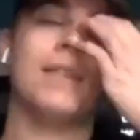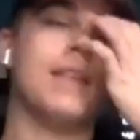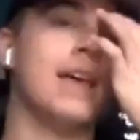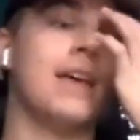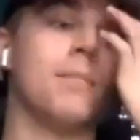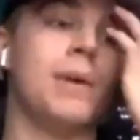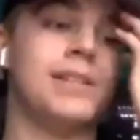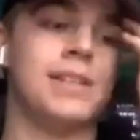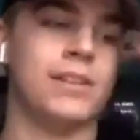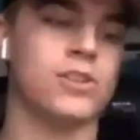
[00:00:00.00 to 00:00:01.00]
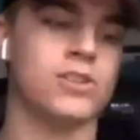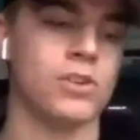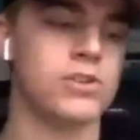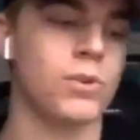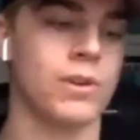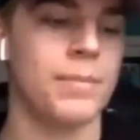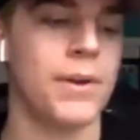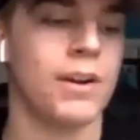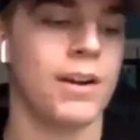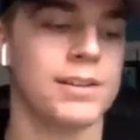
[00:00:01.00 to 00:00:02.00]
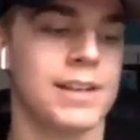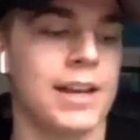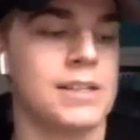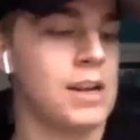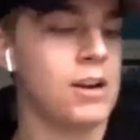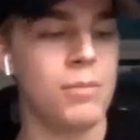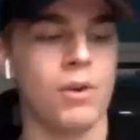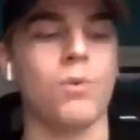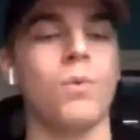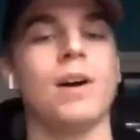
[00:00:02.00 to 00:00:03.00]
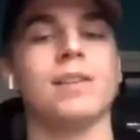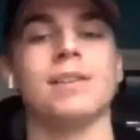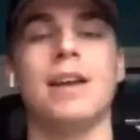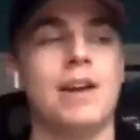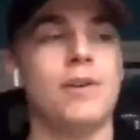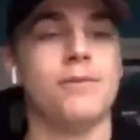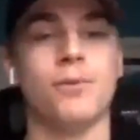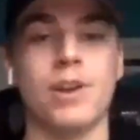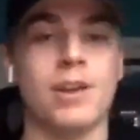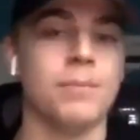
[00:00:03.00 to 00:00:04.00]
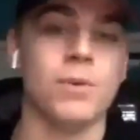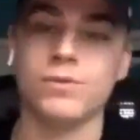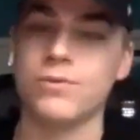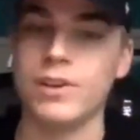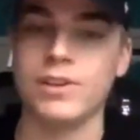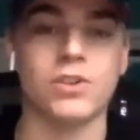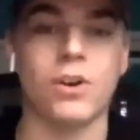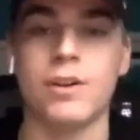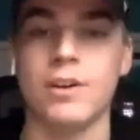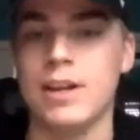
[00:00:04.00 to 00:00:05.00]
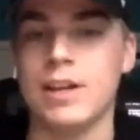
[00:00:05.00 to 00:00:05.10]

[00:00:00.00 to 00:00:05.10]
And basically just started soaking up their content because their model was free. It was free to start.